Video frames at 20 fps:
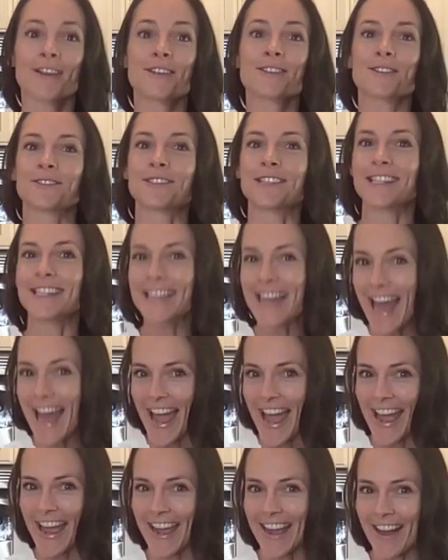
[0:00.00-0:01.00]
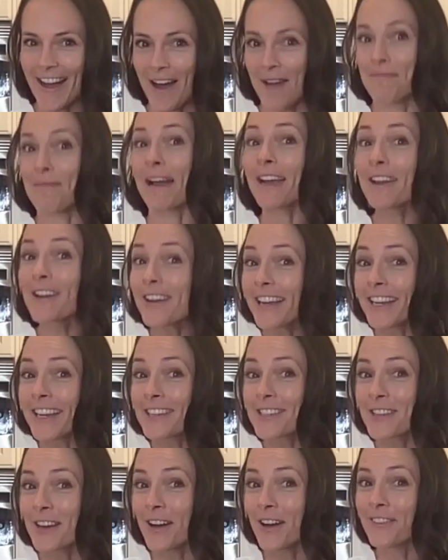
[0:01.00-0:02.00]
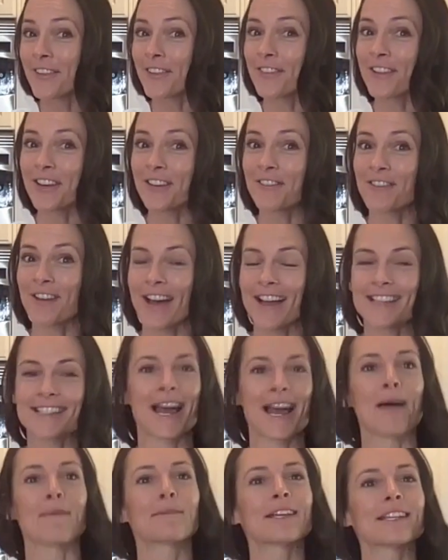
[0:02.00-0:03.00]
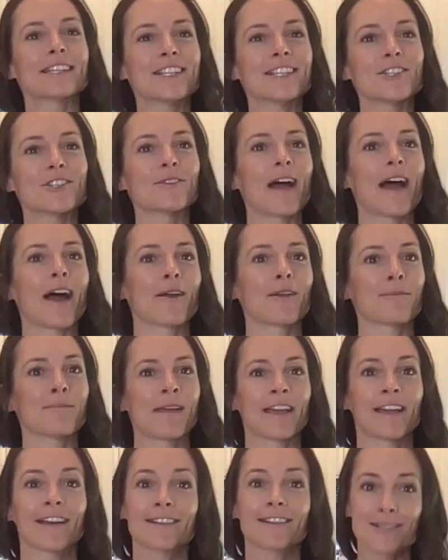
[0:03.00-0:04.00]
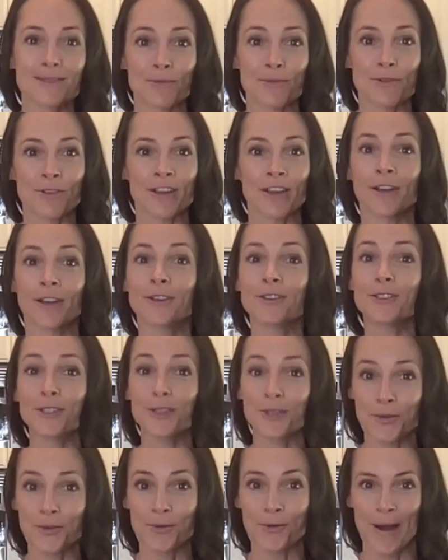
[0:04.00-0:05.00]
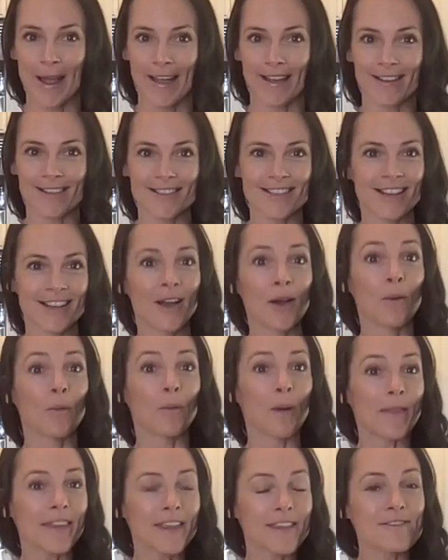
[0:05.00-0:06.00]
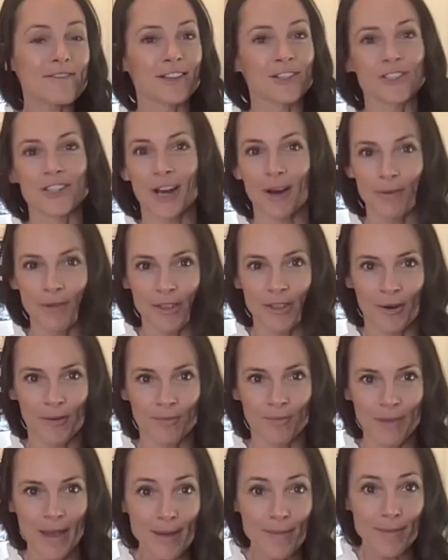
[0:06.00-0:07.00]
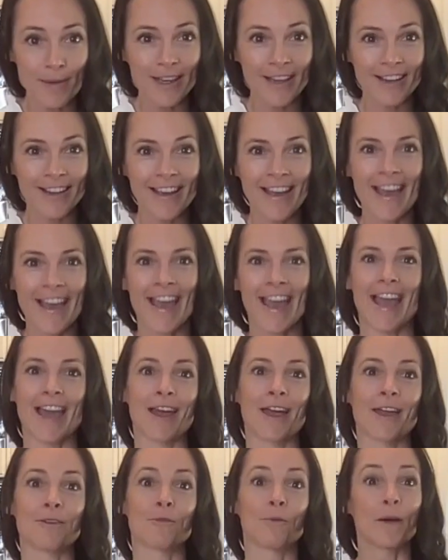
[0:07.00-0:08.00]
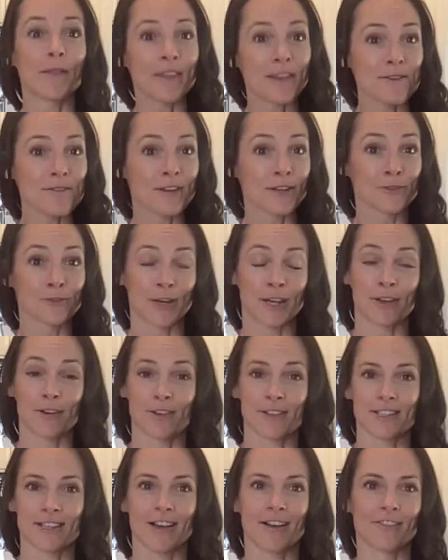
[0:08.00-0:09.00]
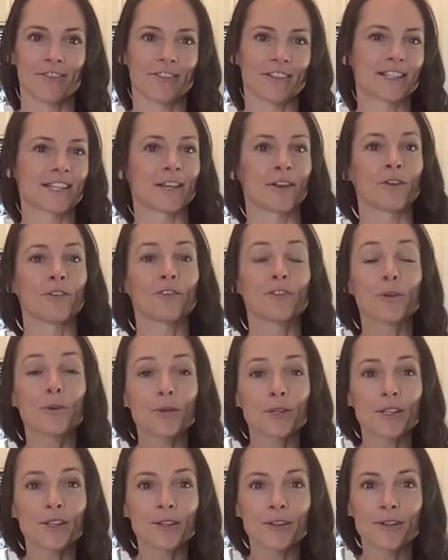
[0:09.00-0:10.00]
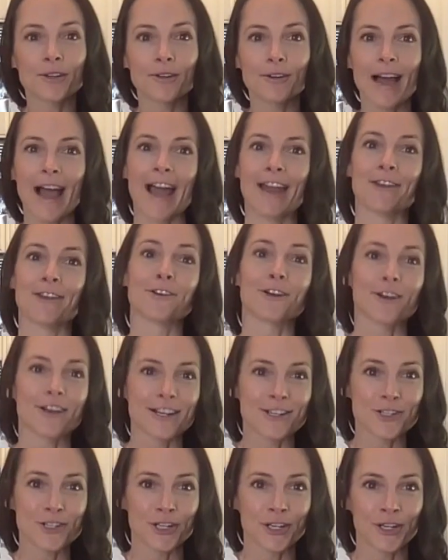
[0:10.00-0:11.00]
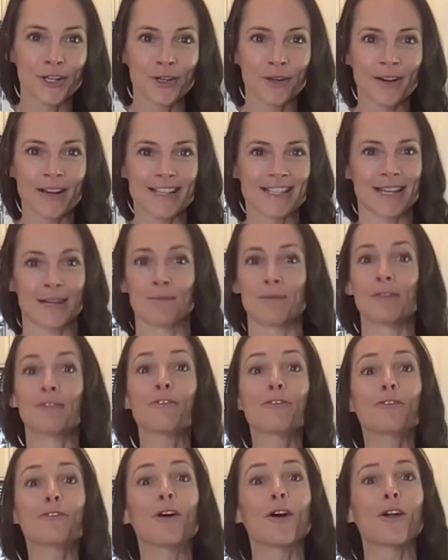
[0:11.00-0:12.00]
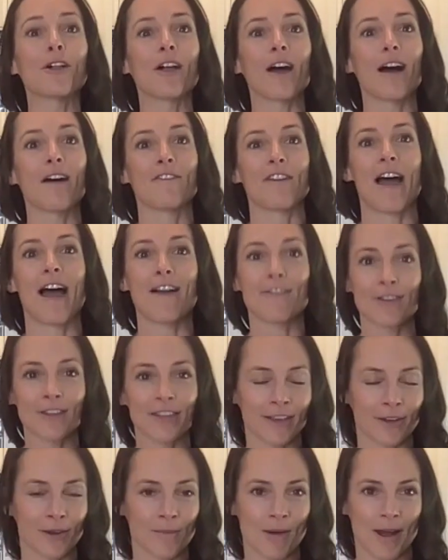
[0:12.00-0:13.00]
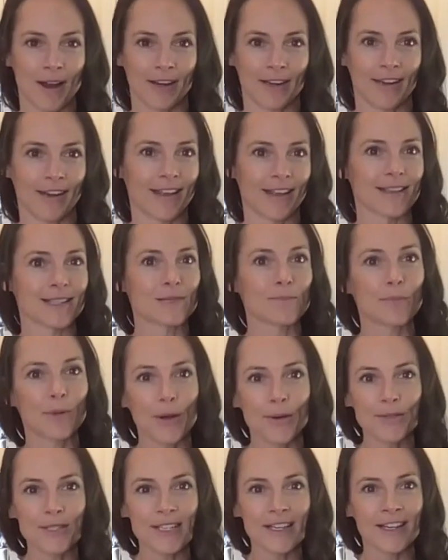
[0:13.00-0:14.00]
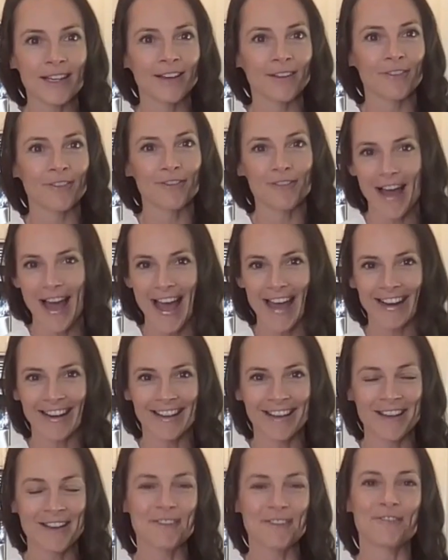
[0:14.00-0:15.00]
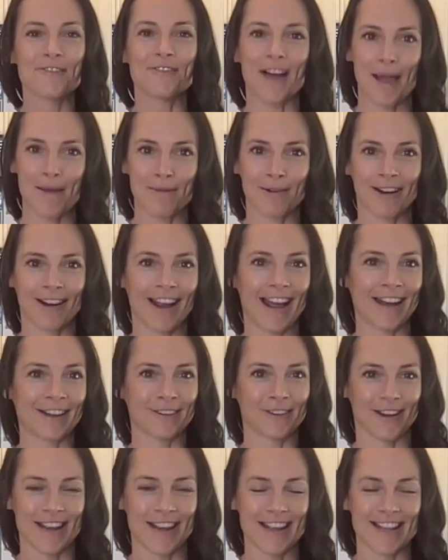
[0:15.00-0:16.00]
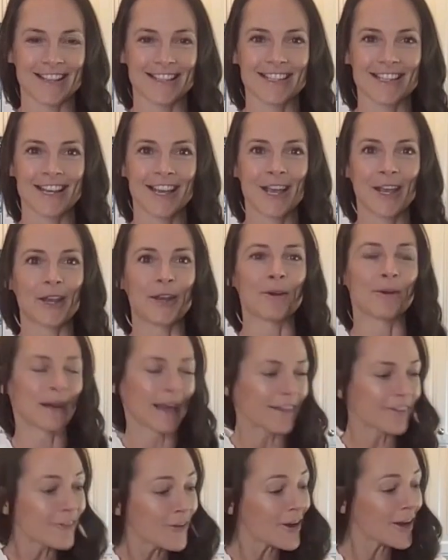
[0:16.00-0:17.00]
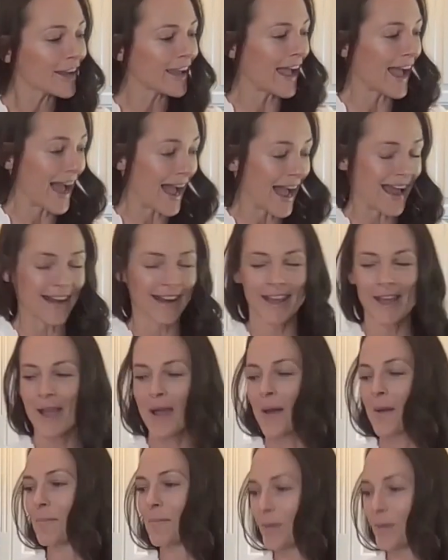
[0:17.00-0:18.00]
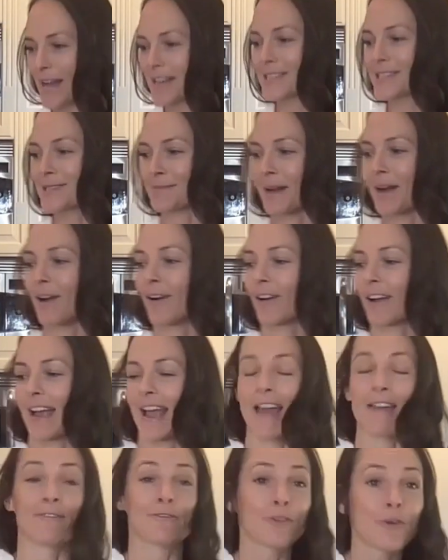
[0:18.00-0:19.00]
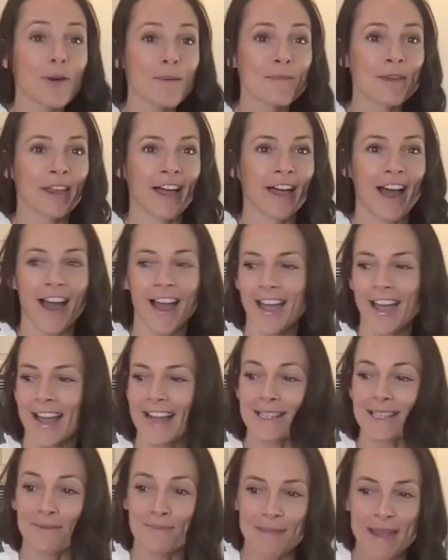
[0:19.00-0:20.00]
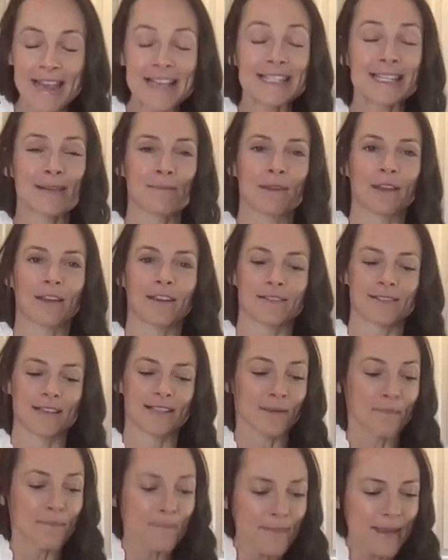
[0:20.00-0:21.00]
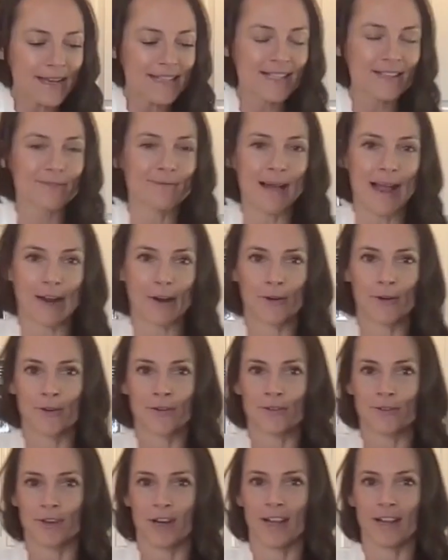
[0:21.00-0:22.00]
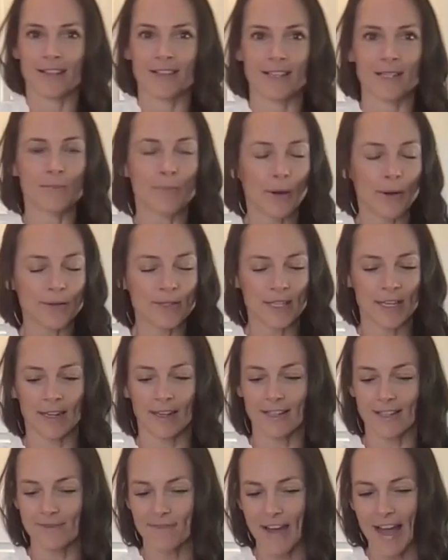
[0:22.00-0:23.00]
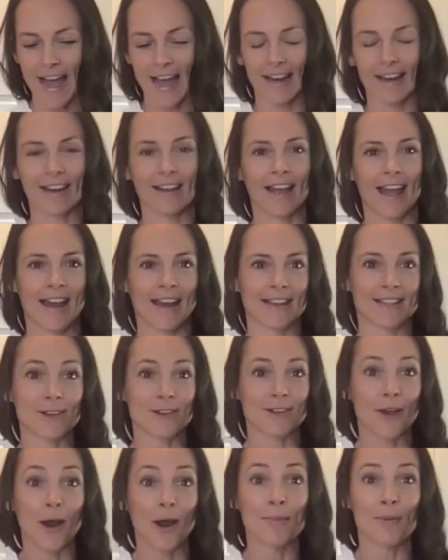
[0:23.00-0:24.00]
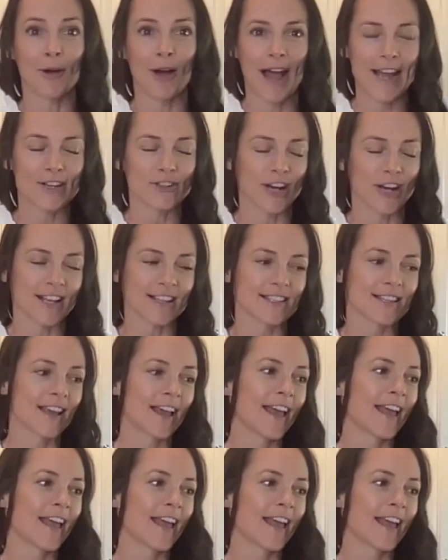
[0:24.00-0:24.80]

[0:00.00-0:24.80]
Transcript: So today, on my cooking show for Feed Fest, I'm going to teach you how to make a smoothie two ways. One that you can share with your baby and one that you can drink yourself. That's going to fuel you and nourish you. It's going to be full of everything your body needs: protein, fat, fiber, and greens. You know, when I look at breast milk and formula, it's amazing because it's a mix of macronutrients. It's protein, it's fat, and it's carbohydrates.